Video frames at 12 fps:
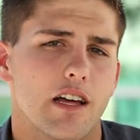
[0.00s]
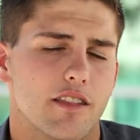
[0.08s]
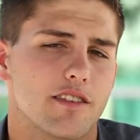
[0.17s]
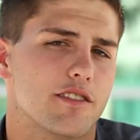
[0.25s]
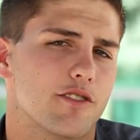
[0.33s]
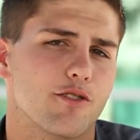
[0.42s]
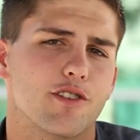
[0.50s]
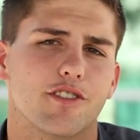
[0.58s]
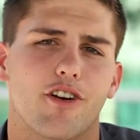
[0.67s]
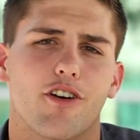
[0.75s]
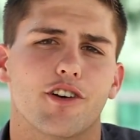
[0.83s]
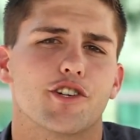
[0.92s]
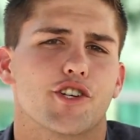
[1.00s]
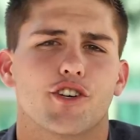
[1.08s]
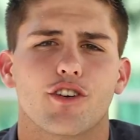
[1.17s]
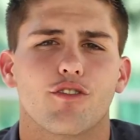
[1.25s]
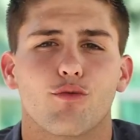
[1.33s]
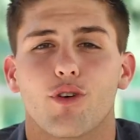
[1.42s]
These students aren't
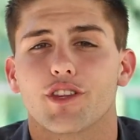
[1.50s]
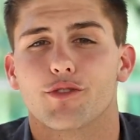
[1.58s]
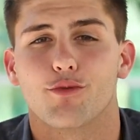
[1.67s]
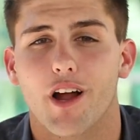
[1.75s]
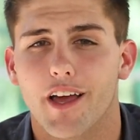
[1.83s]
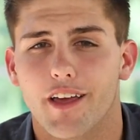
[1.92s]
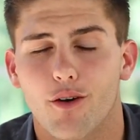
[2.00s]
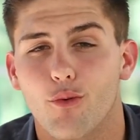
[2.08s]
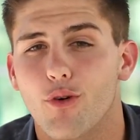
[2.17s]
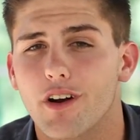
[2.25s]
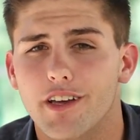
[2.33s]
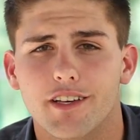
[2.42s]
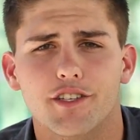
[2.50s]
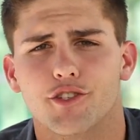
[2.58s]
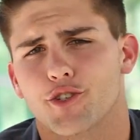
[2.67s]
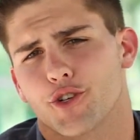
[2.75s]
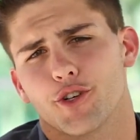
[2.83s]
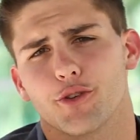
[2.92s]
sure of what's right and what is
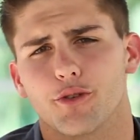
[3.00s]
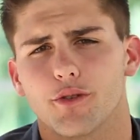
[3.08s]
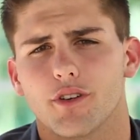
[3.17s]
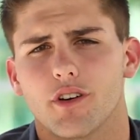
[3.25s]
true.